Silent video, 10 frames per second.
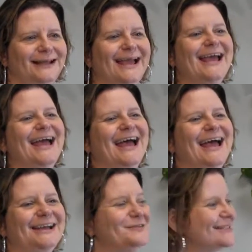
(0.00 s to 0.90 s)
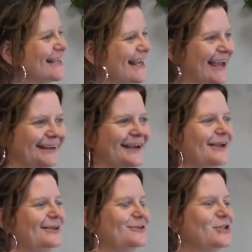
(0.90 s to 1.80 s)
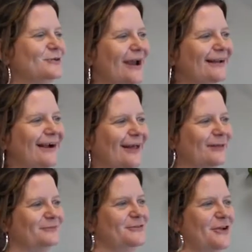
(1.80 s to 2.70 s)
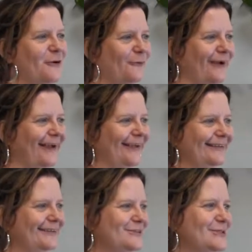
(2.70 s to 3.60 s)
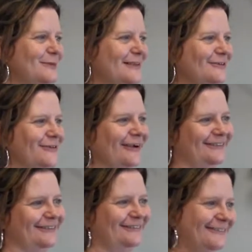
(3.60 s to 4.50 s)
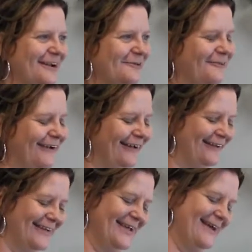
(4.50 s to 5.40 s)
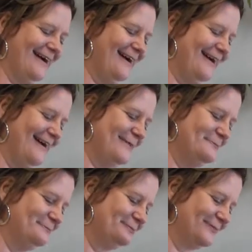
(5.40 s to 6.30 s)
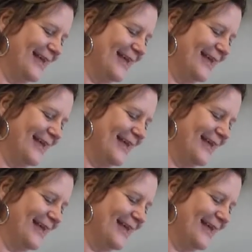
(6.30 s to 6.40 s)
it was again, you should write a column. No way. You should be the director. No way. Um,